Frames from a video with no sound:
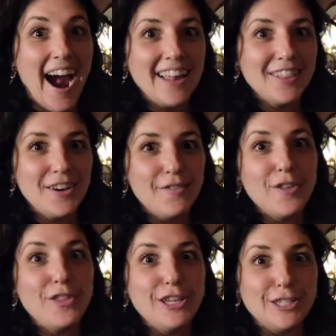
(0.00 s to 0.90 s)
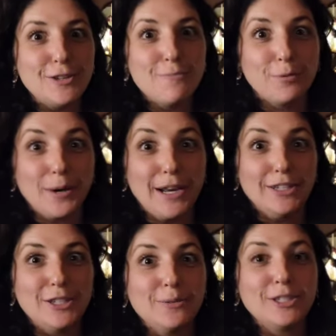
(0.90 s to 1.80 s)
I love this
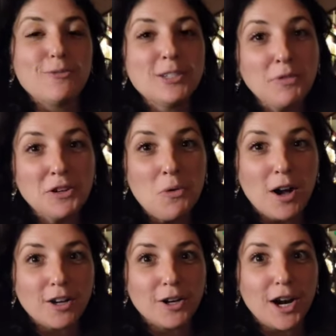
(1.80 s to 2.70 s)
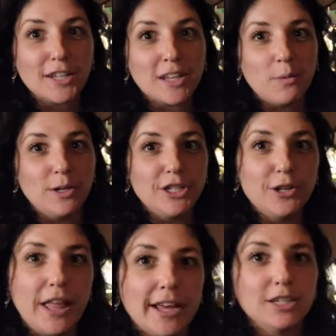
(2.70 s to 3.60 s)
bridge. So it's so much fun to walk across. I wish
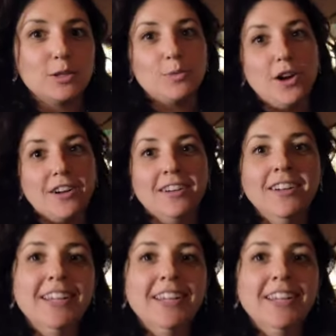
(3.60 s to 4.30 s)
it like swung.